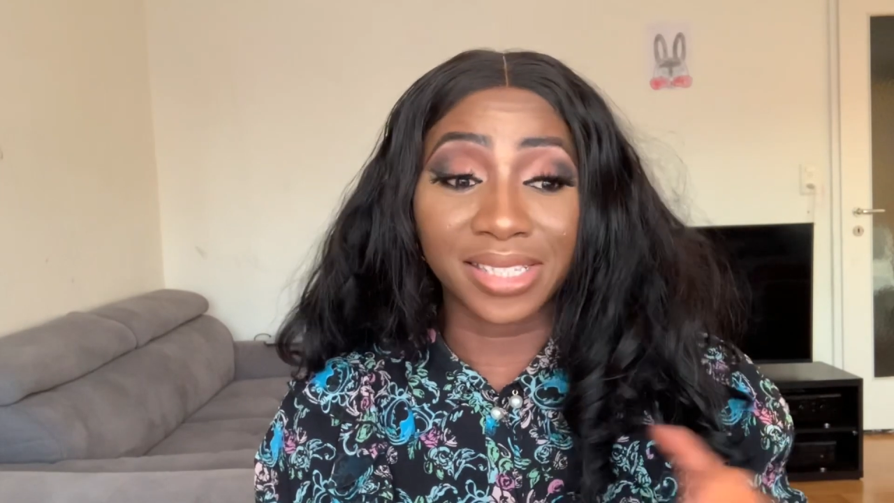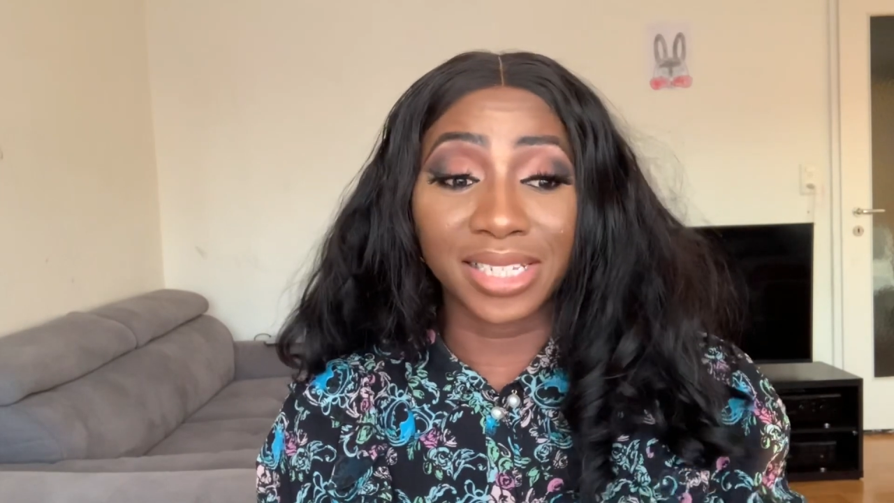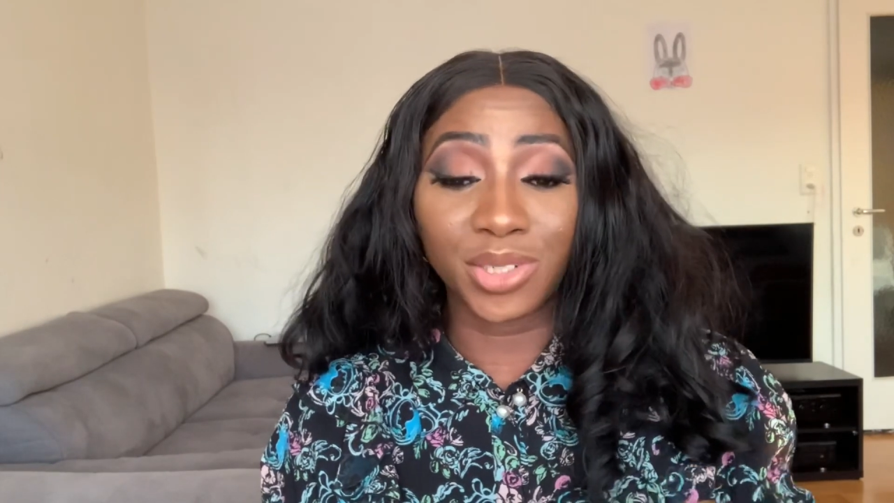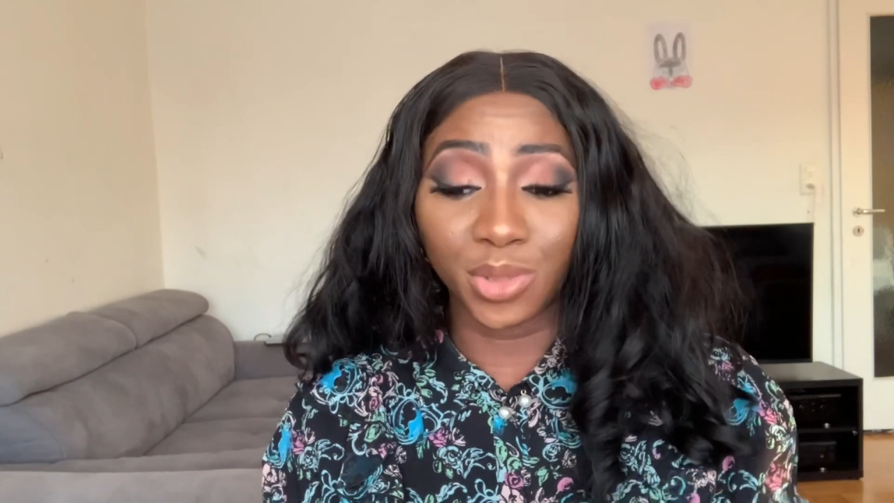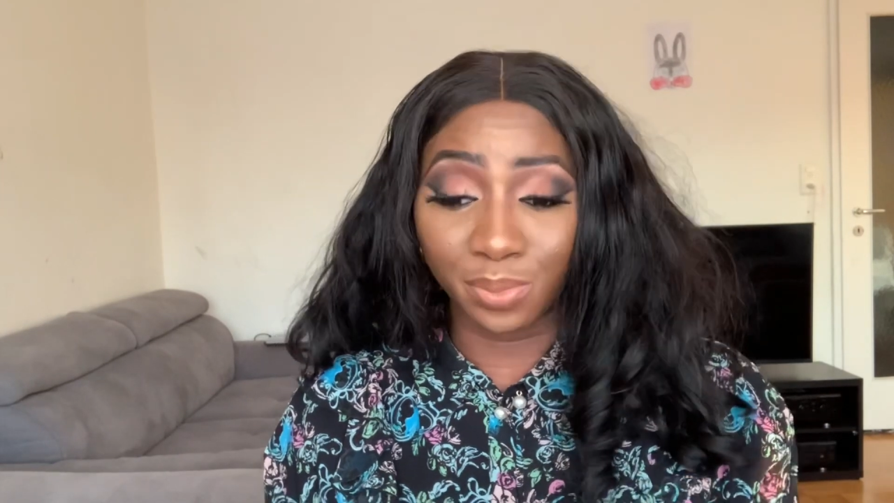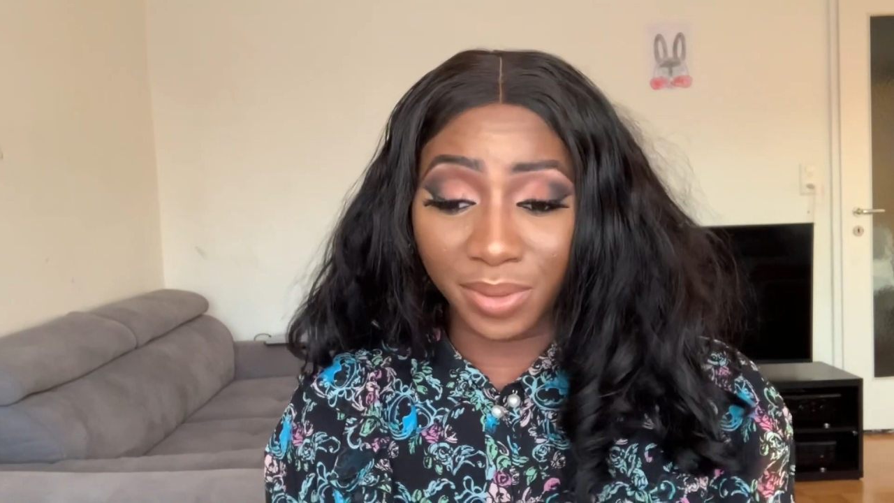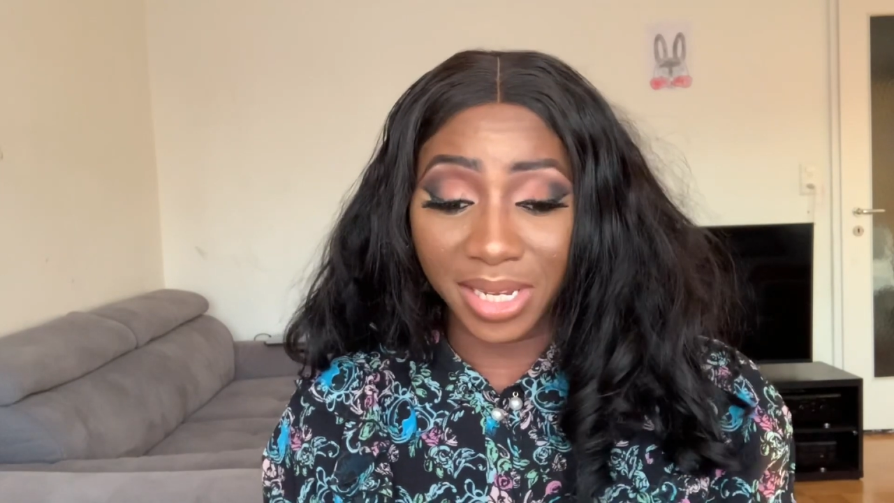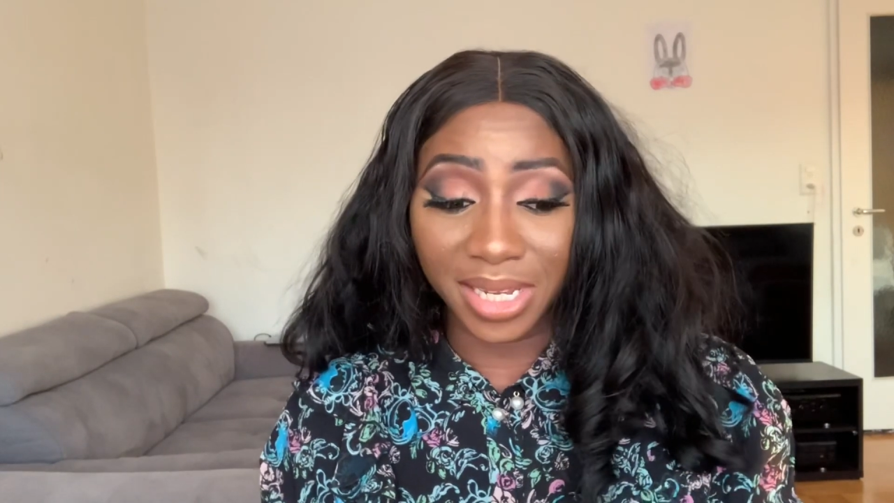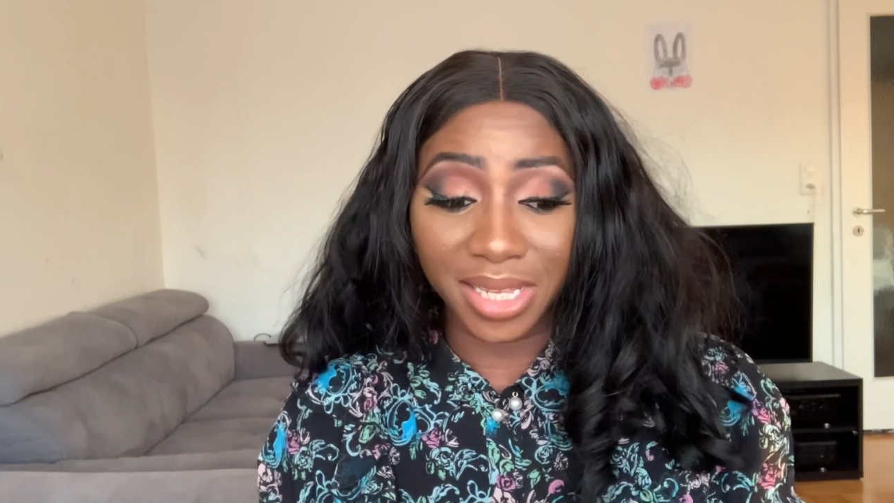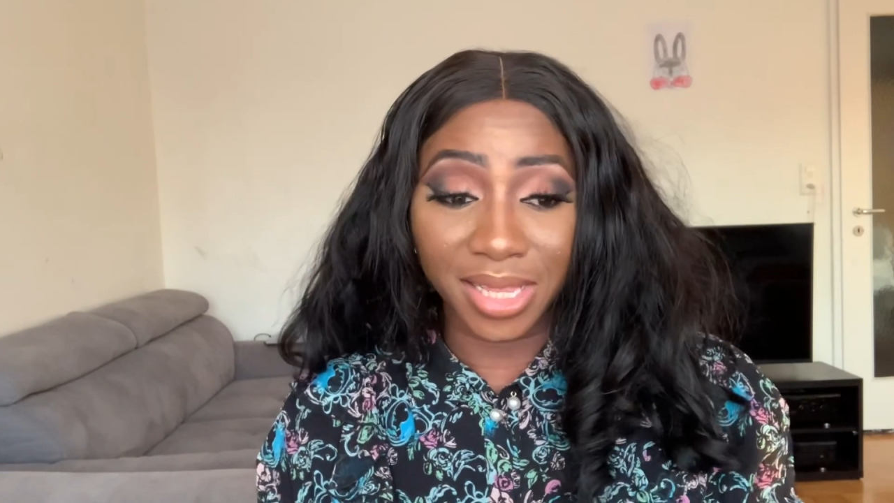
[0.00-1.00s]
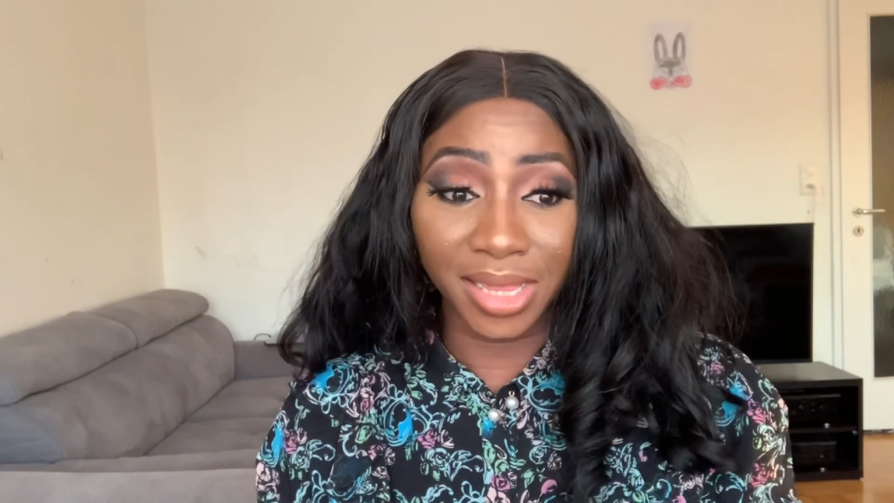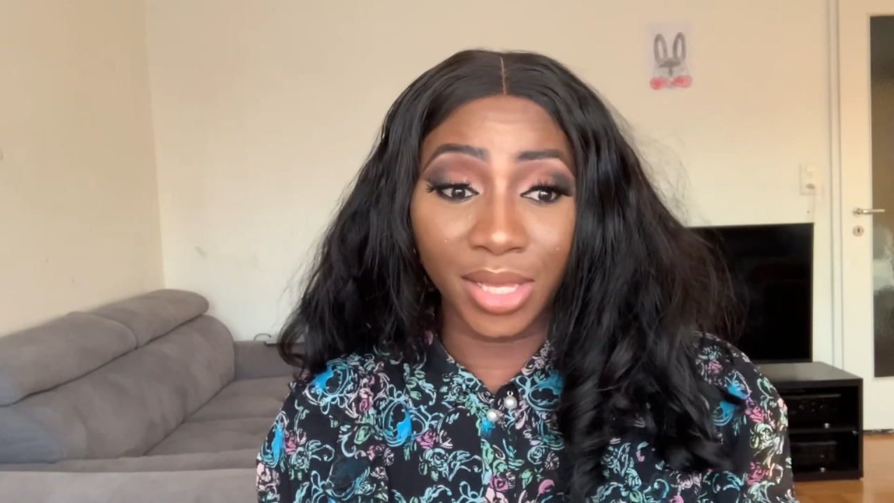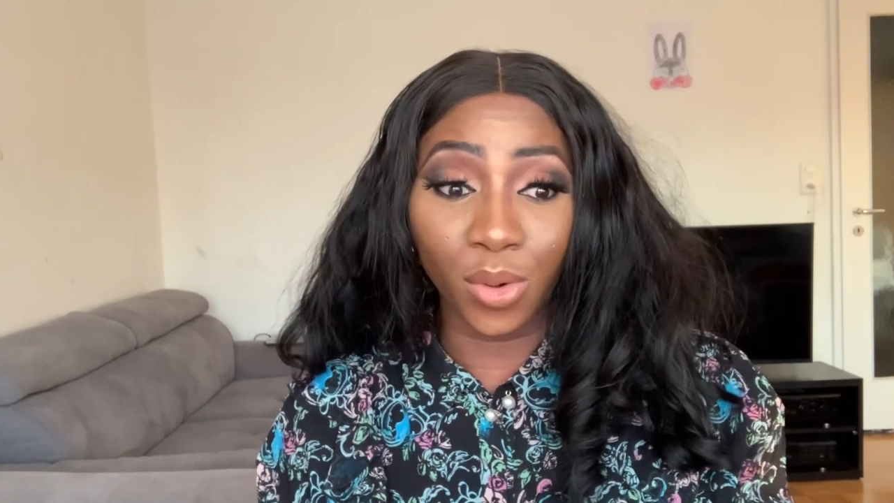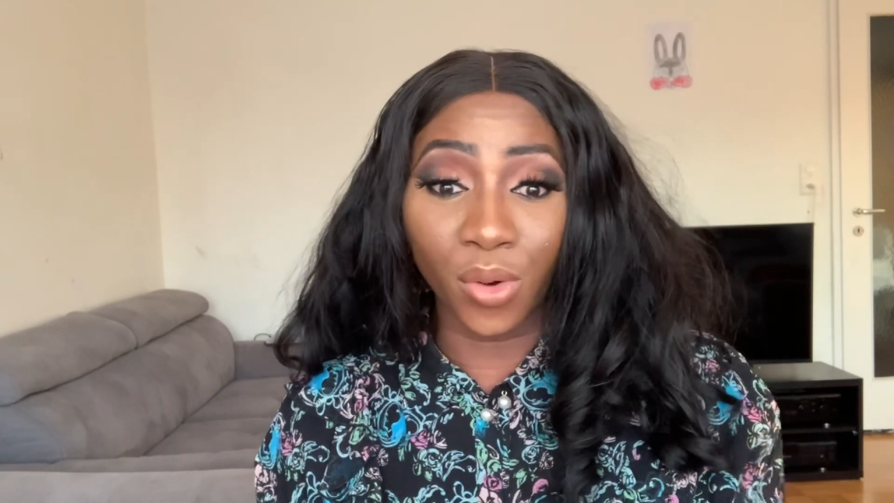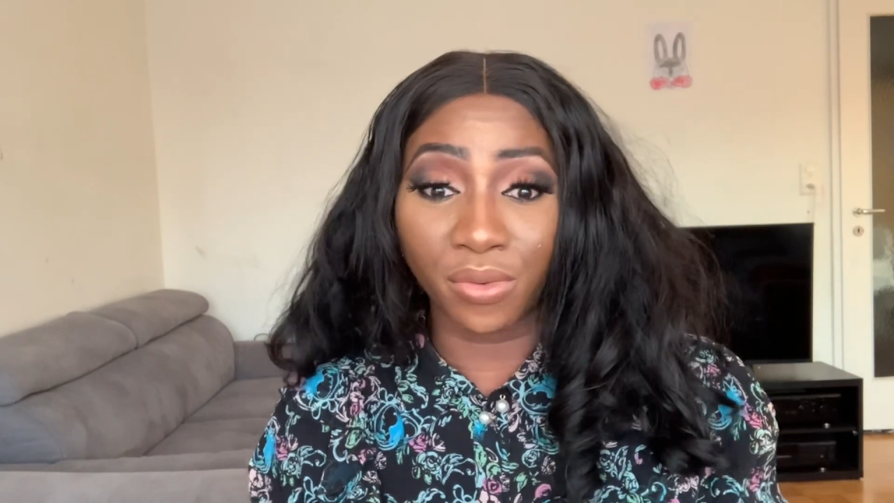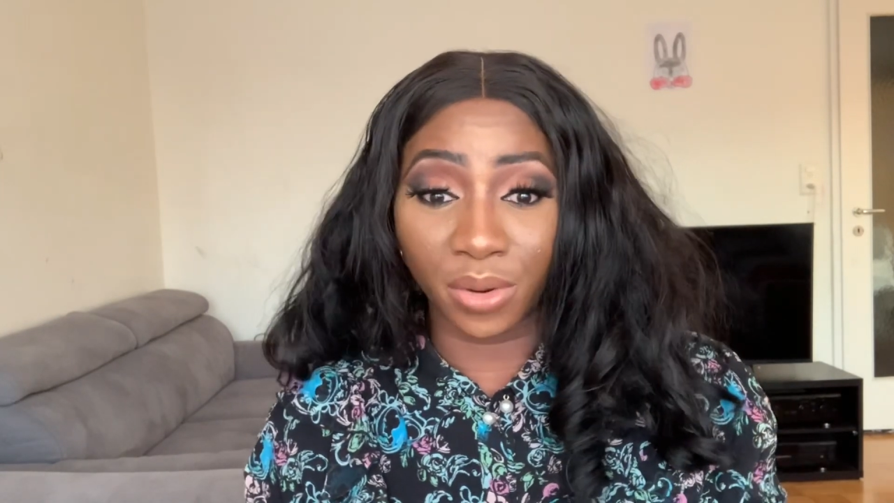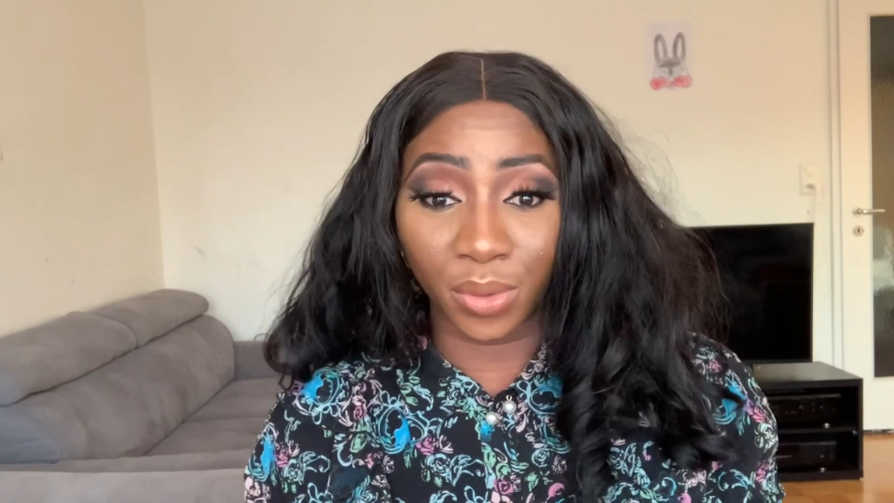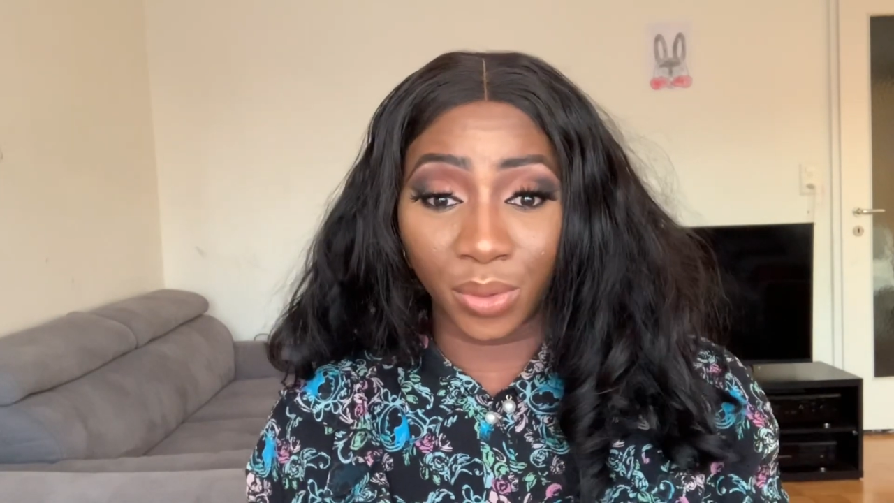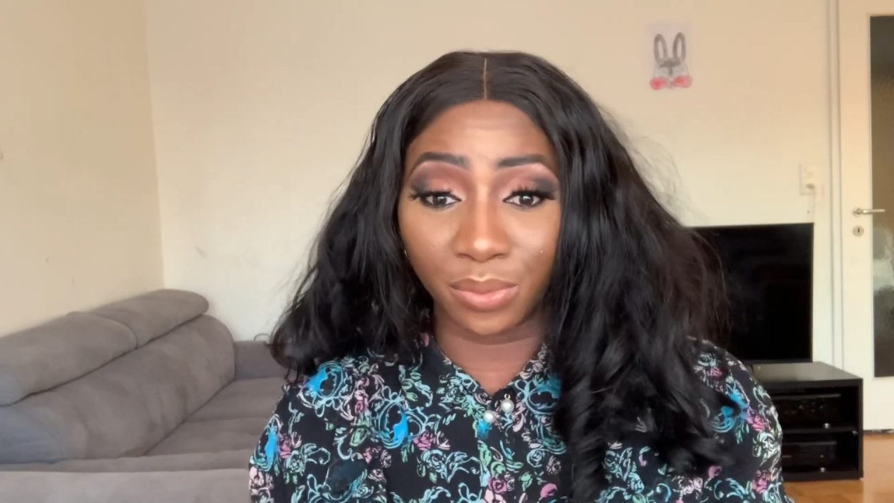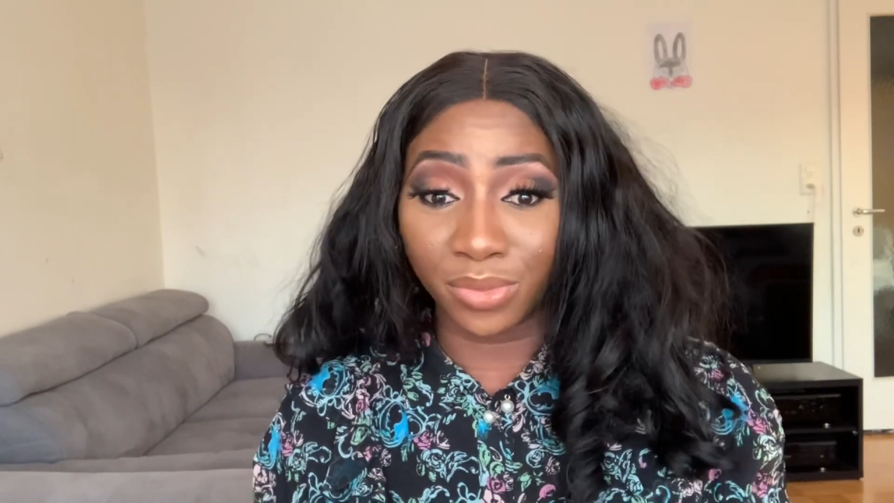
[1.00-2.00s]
this should be the overall.